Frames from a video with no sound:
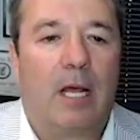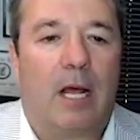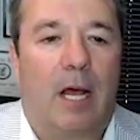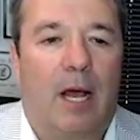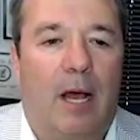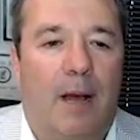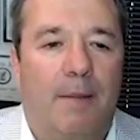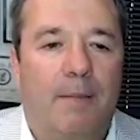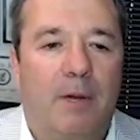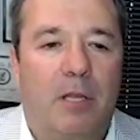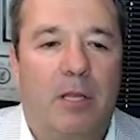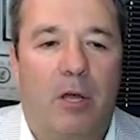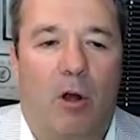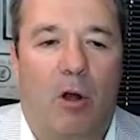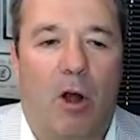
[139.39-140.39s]

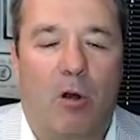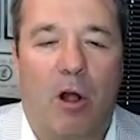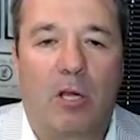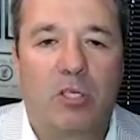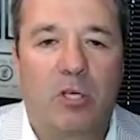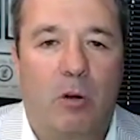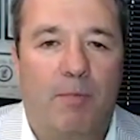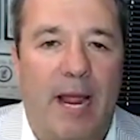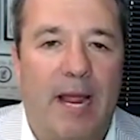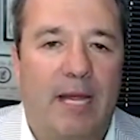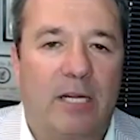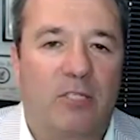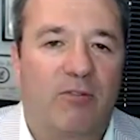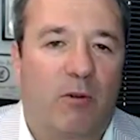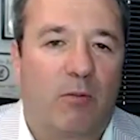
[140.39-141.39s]
There are also
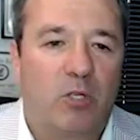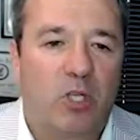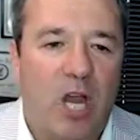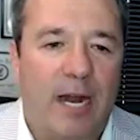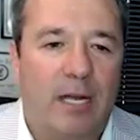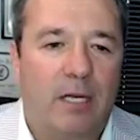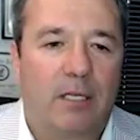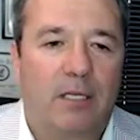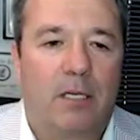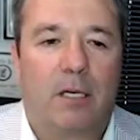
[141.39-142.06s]
bans from China,